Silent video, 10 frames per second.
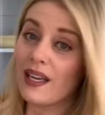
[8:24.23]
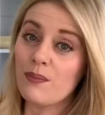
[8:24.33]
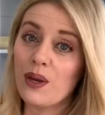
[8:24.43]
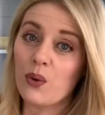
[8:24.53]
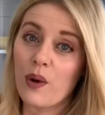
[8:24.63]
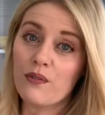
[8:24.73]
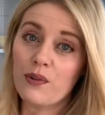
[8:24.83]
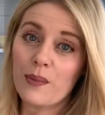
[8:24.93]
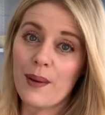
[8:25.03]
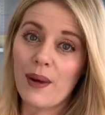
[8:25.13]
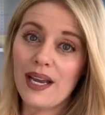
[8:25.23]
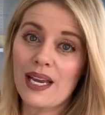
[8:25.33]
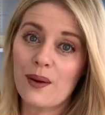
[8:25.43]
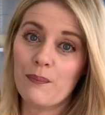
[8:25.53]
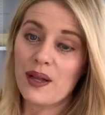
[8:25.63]
give me a run for my
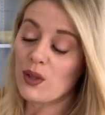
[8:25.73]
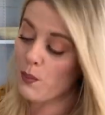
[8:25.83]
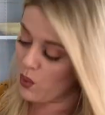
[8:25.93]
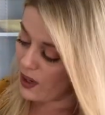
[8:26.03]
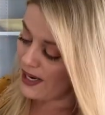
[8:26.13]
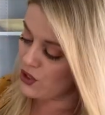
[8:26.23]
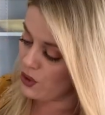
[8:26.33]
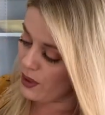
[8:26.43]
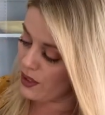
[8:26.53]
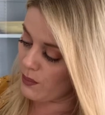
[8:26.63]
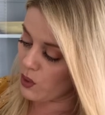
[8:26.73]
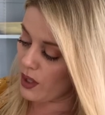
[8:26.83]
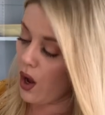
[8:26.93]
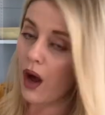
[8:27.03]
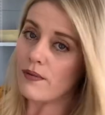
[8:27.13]
money, but the more I do it, the more
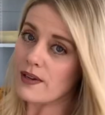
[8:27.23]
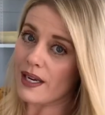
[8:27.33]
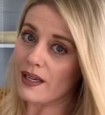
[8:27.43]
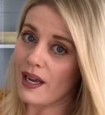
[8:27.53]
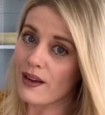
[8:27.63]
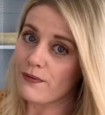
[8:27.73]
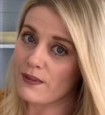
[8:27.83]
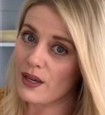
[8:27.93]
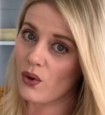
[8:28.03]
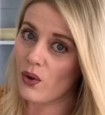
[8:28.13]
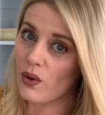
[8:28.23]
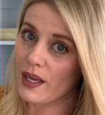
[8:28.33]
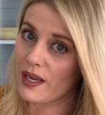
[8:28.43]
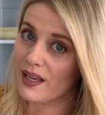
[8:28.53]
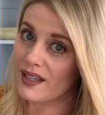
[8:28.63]
confident I
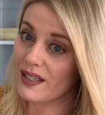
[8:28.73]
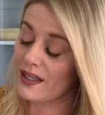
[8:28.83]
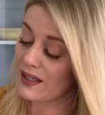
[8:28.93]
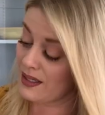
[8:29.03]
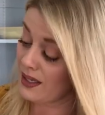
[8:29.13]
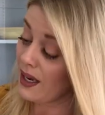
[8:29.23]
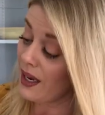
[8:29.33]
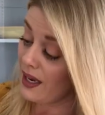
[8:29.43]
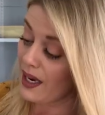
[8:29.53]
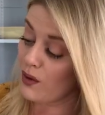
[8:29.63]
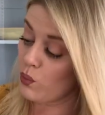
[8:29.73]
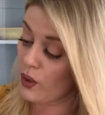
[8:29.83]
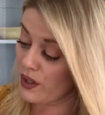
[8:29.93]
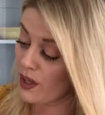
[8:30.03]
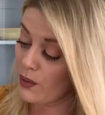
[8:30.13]
feel in
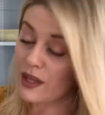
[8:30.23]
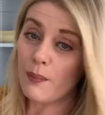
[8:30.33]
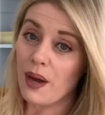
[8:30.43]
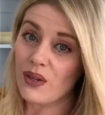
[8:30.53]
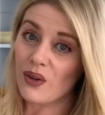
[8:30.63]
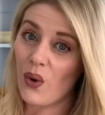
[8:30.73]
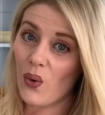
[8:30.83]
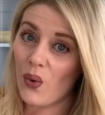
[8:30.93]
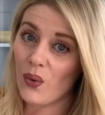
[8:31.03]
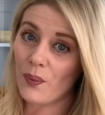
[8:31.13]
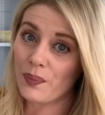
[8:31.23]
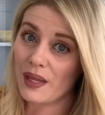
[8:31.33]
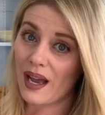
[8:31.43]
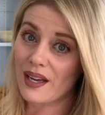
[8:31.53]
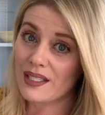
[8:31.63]
working with the buttonhole
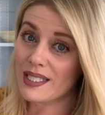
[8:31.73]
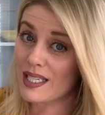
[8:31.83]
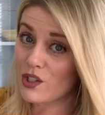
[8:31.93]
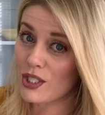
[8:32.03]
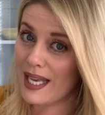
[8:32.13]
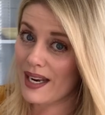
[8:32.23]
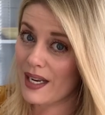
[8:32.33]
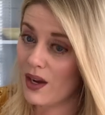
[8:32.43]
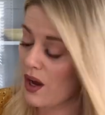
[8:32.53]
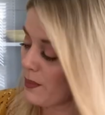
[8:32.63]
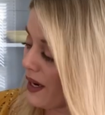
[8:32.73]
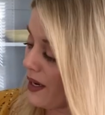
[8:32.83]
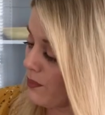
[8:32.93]
stitch setting on my